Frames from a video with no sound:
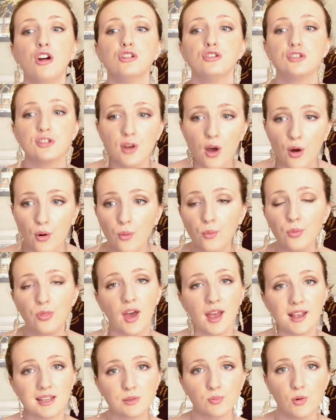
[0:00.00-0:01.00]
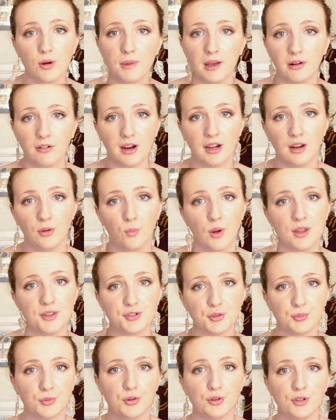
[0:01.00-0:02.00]
So that's what my credit
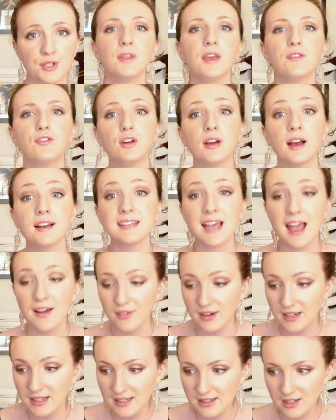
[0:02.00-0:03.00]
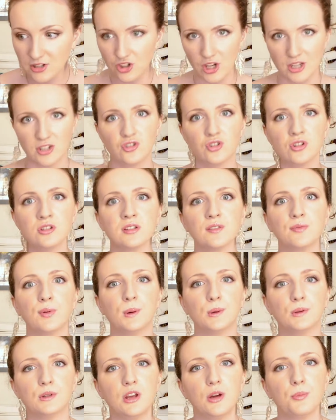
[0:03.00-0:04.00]
went towards. If you guys have any suggestions of
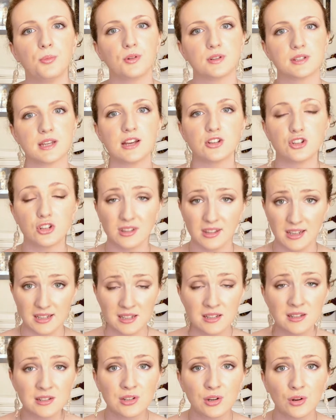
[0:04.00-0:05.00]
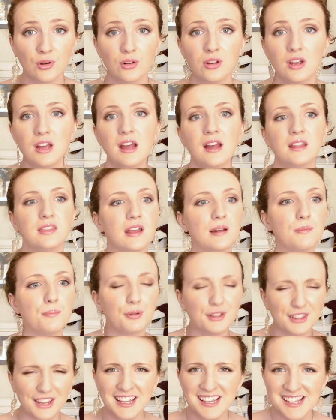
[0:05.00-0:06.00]
what audiobooks I should listen to, then
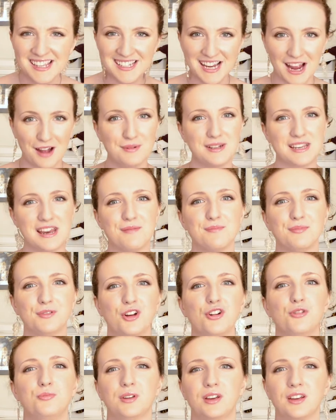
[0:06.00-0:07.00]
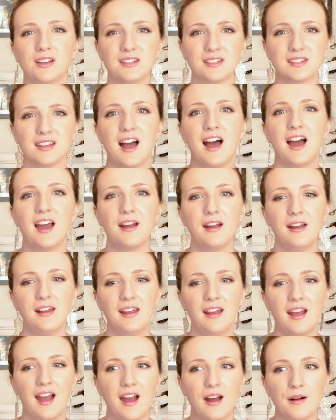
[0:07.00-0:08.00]
please tell me down below, because I
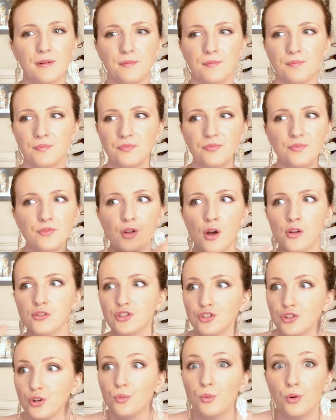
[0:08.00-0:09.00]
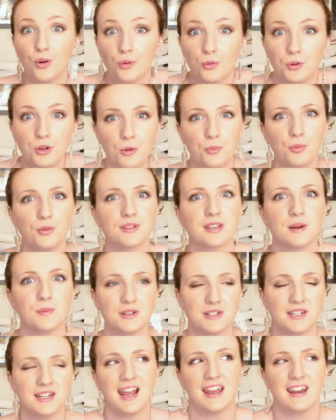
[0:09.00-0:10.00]
am not sure what audiobooks I
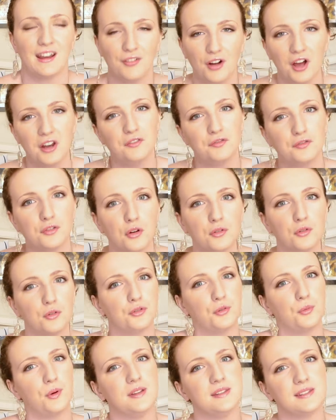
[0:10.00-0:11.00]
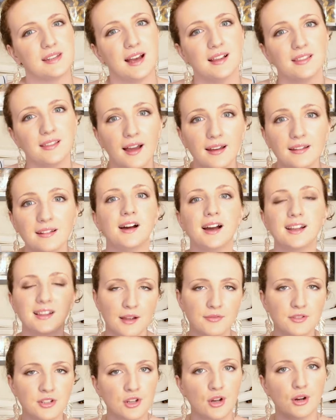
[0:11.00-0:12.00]
want to get. I've kind of got all the ones I like. I'd
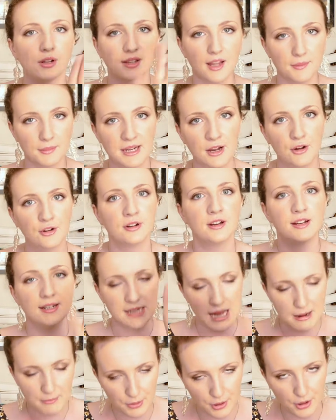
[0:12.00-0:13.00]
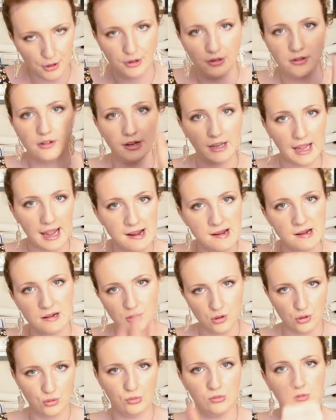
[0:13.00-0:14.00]
love to know. Let me know down below, okay?
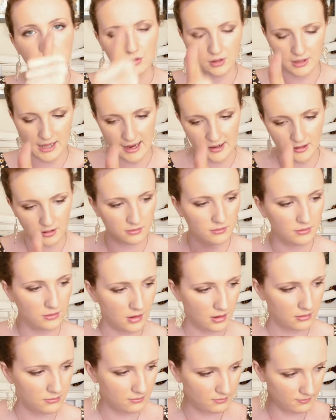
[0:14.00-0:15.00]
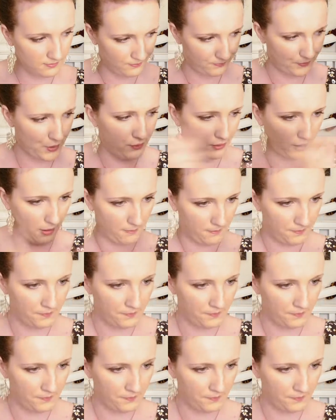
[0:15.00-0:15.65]
Cool. Glad. Good. Moving on.